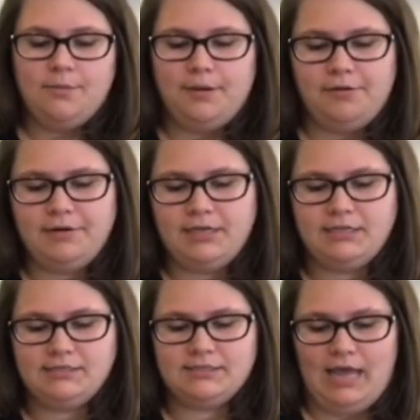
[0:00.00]
But
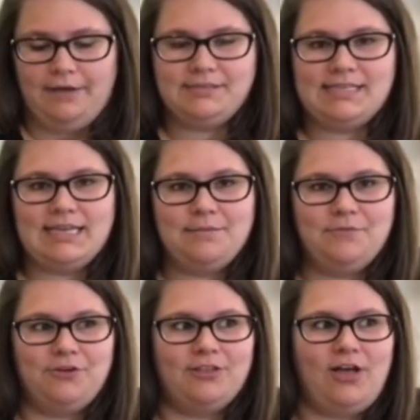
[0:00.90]
I was thinking
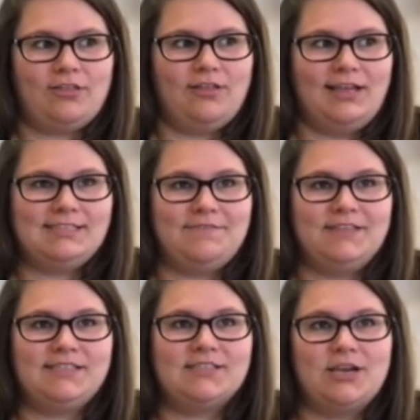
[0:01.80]
more along the lines of
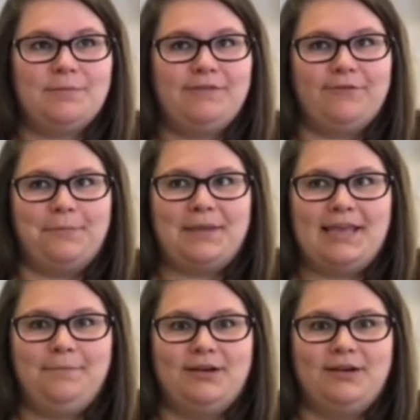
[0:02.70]
this is going to be for me,